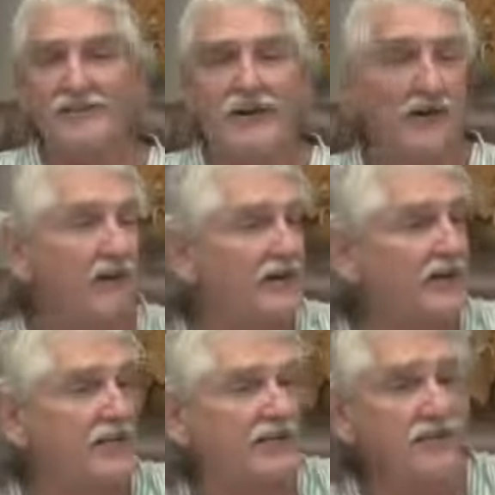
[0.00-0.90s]
and they're
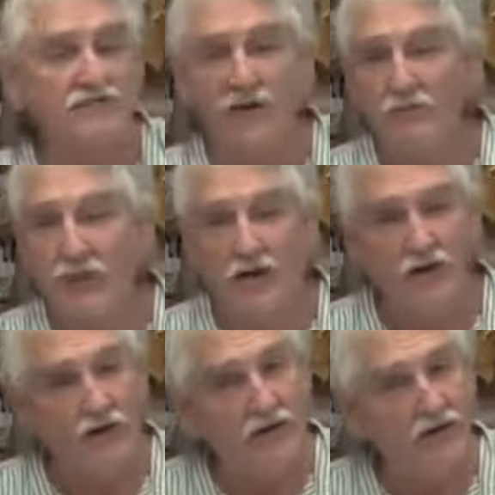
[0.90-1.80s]
conditioned from the
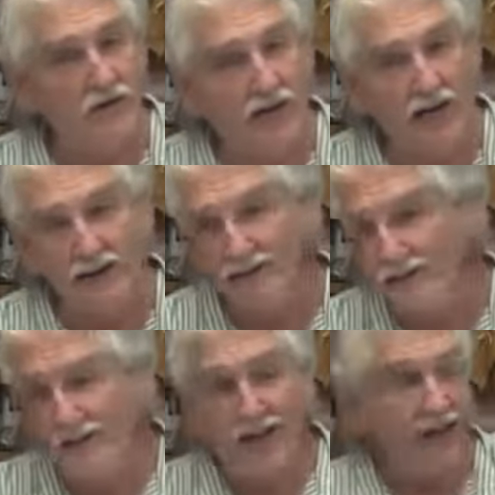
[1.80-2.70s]
earlier days,